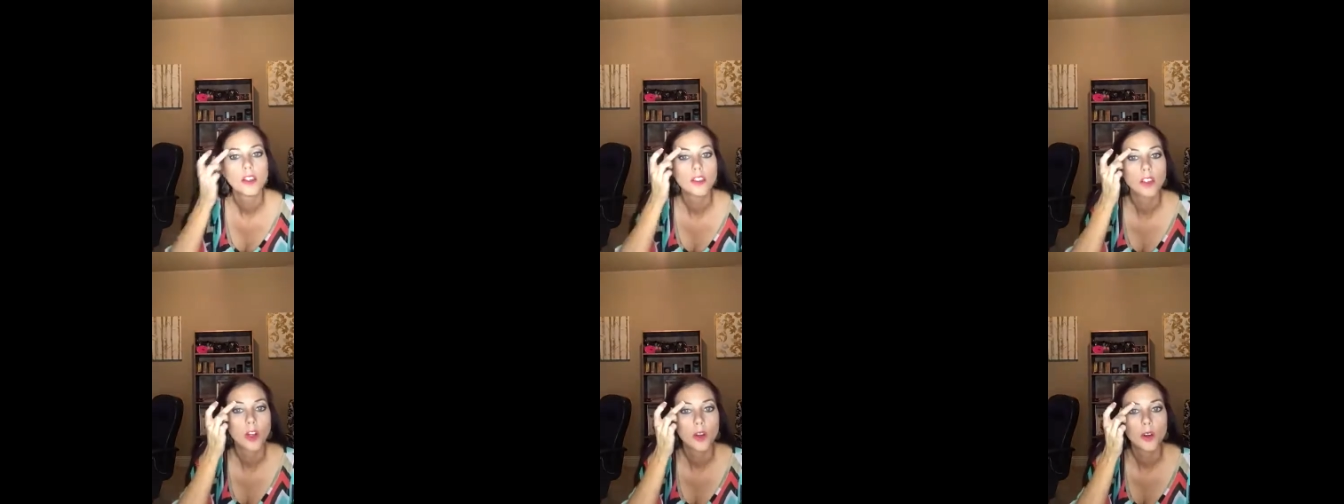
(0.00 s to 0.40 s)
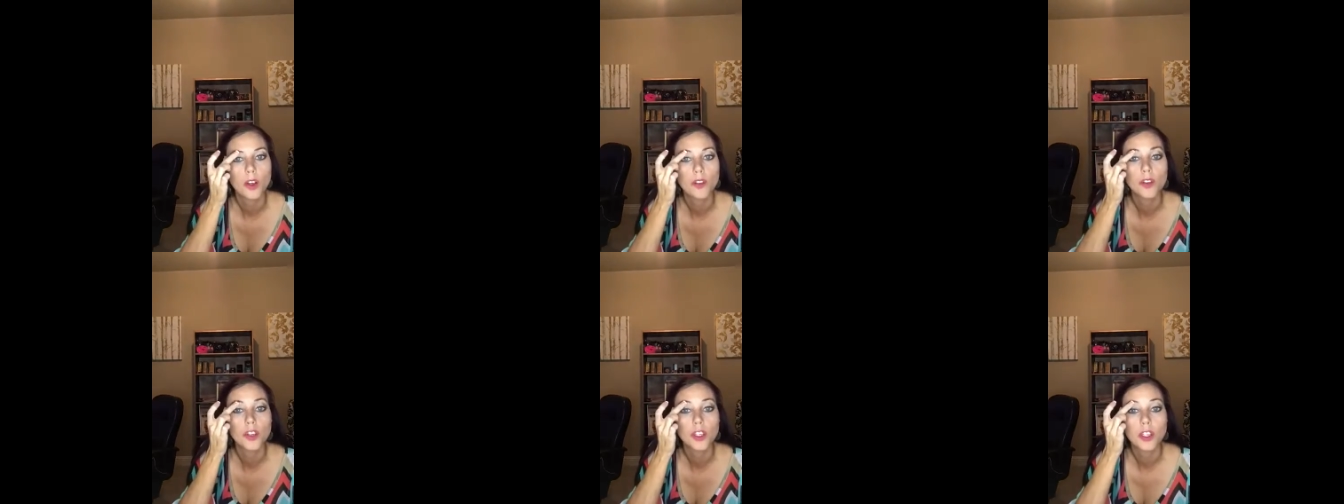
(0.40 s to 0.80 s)
So
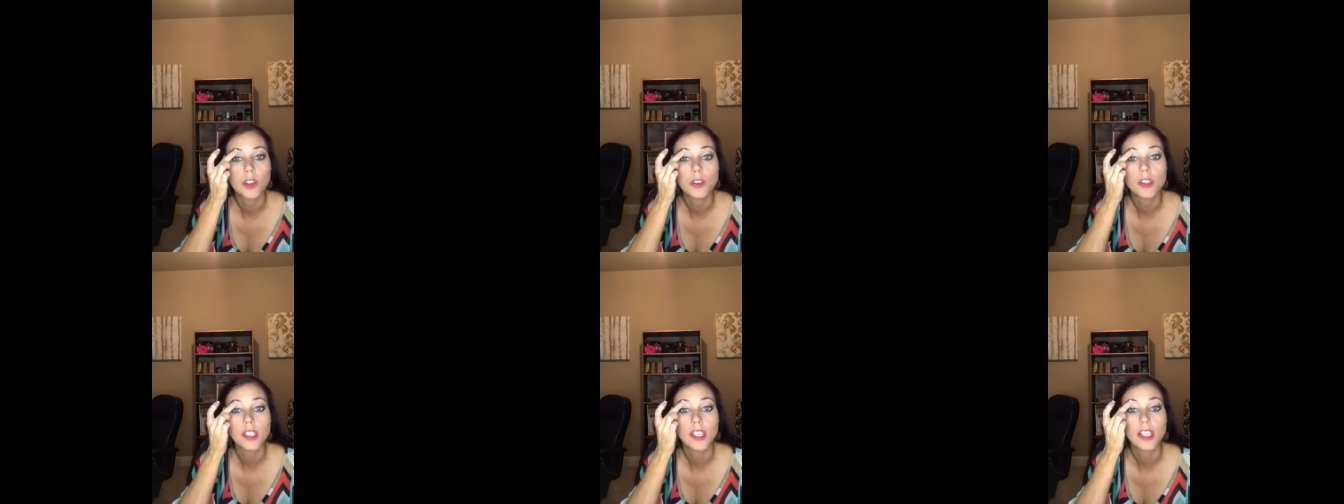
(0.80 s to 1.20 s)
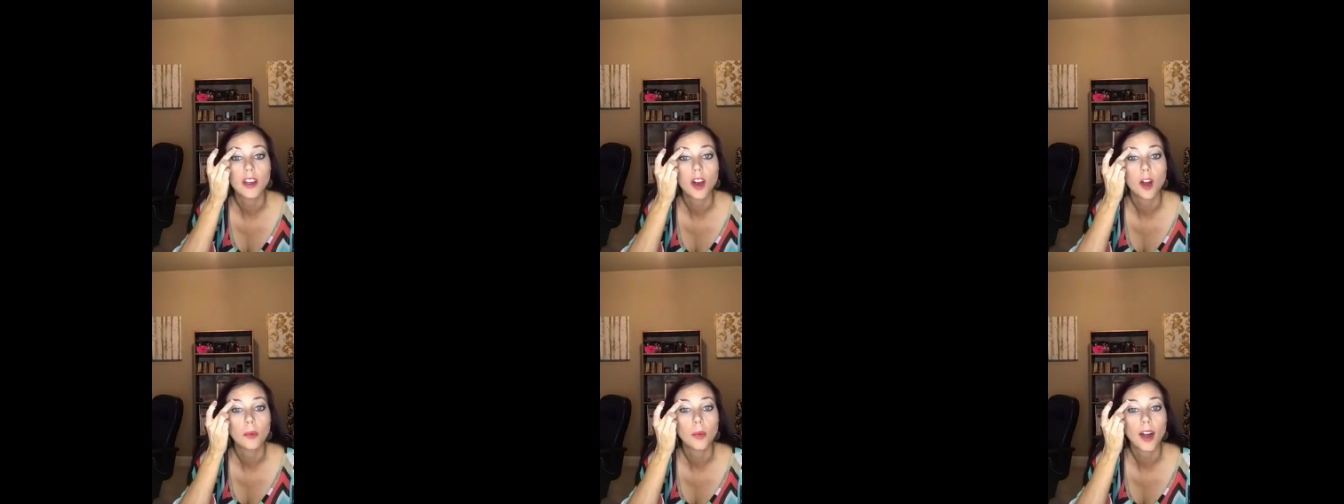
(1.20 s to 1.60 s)
if you're
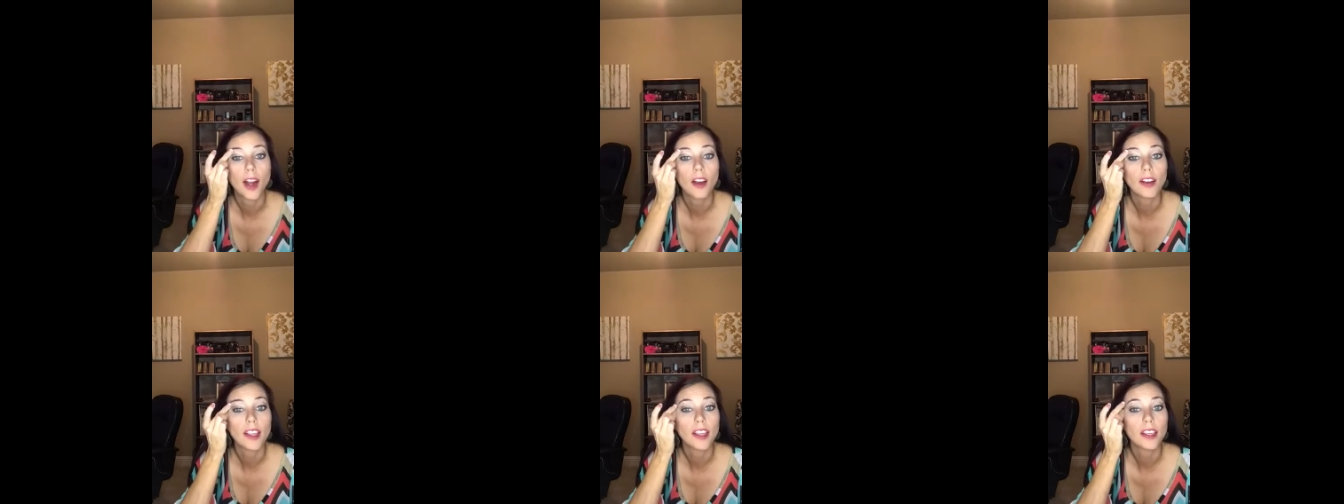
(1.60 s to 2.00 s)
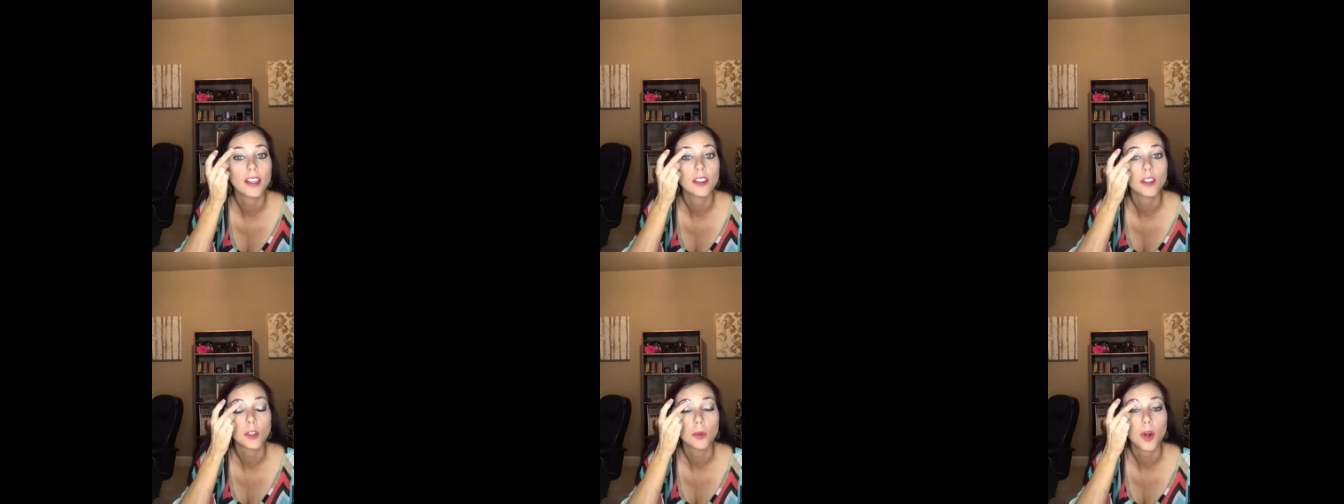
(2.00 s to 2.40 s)
using our brow
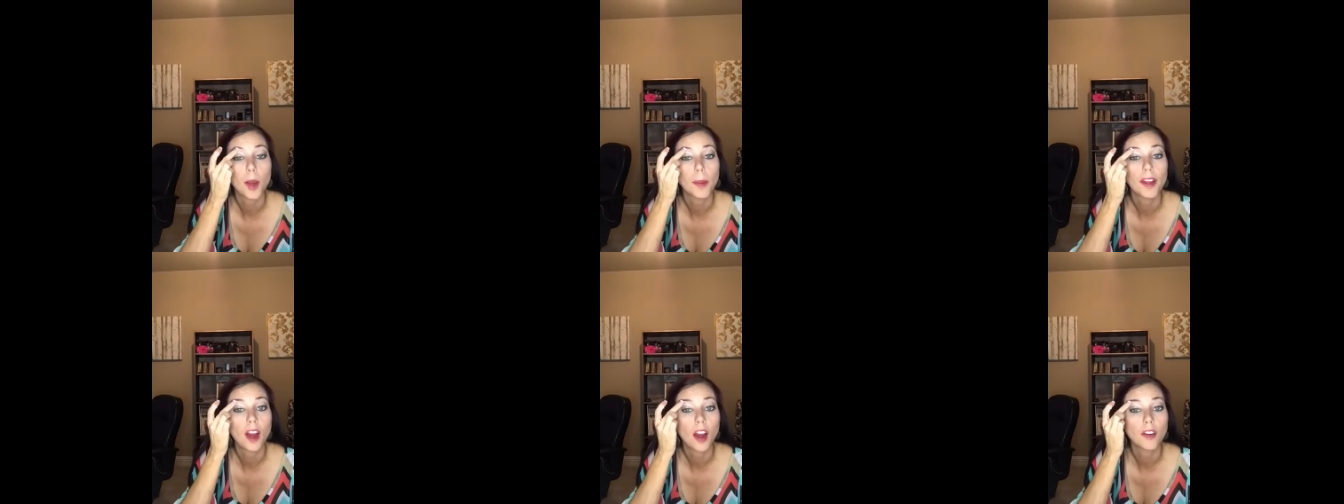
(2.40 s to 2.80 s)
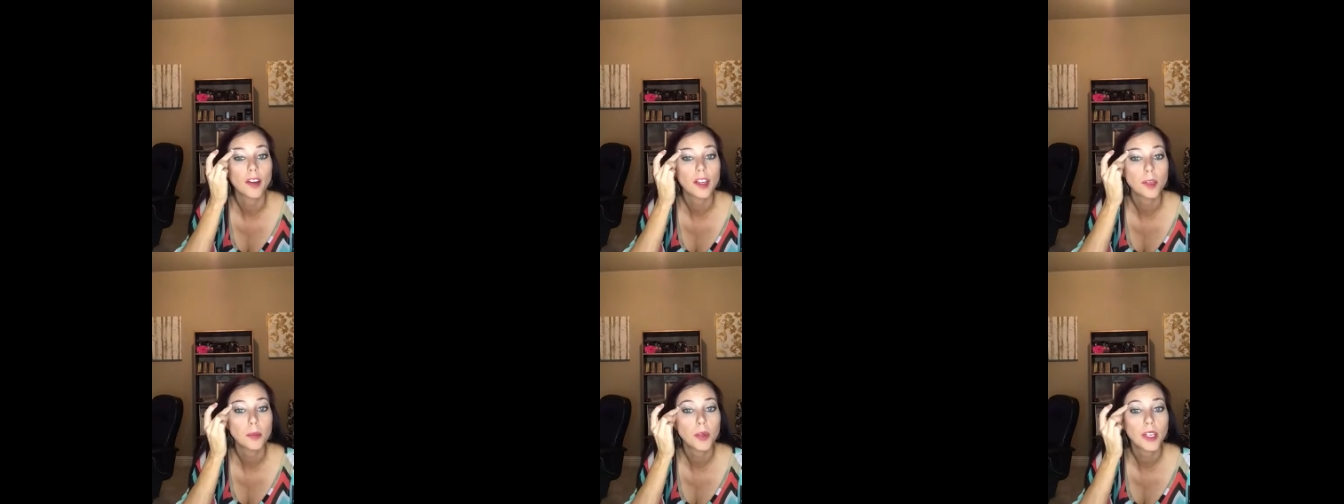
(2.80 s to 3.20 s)
kit, you're probably
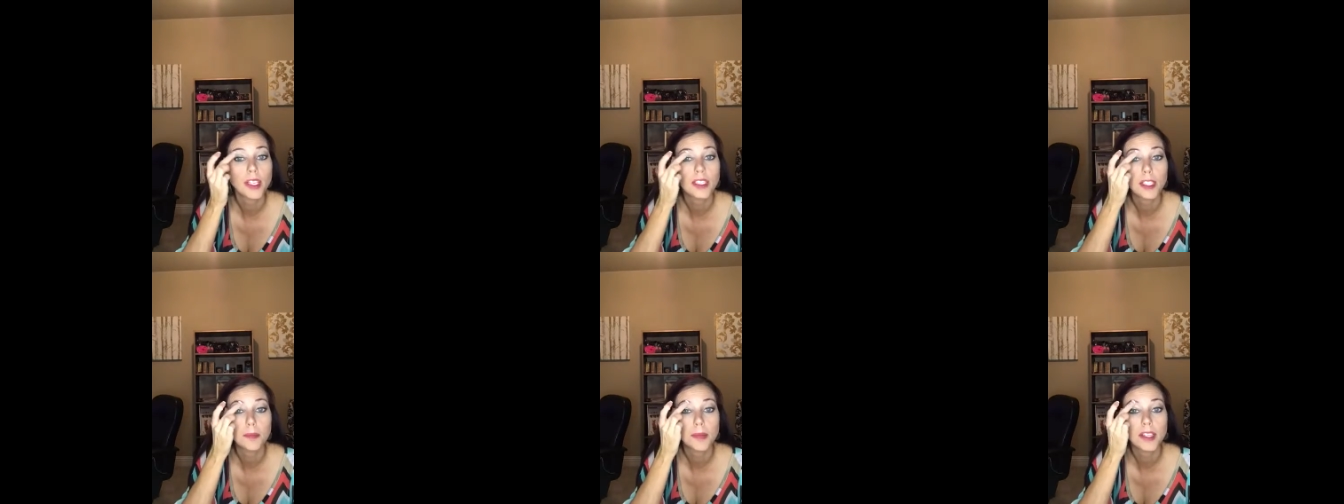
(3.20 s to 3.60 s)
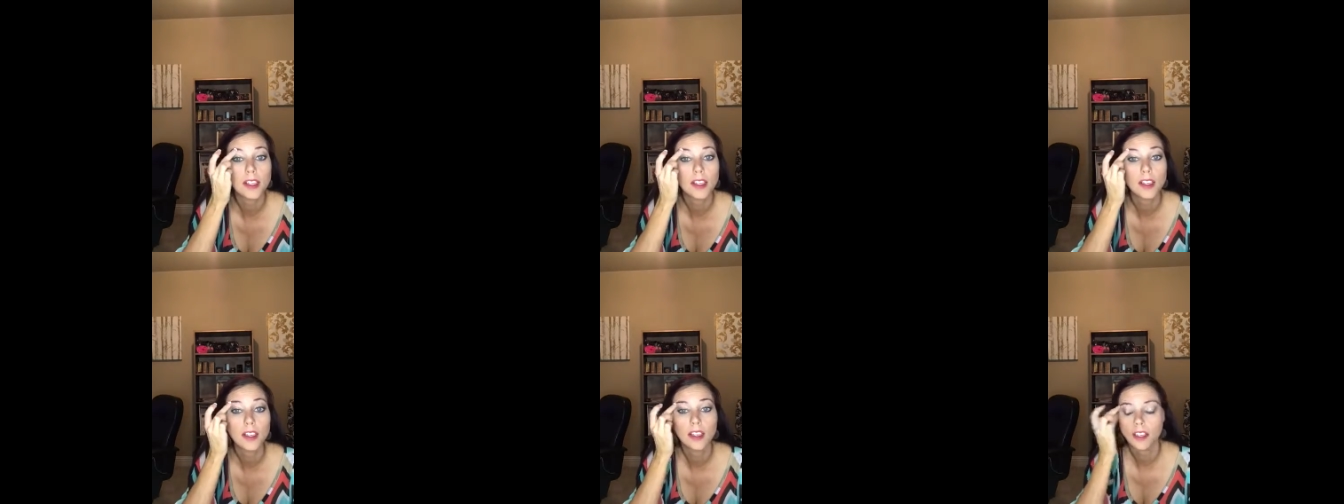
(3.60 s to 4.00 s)
already putting
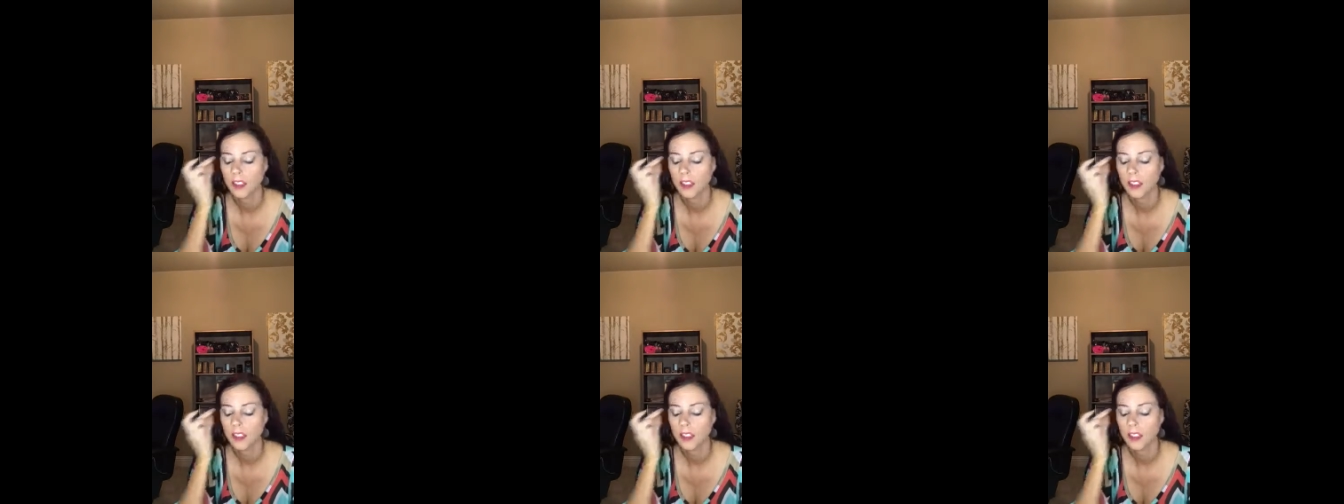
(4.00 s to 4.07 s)
something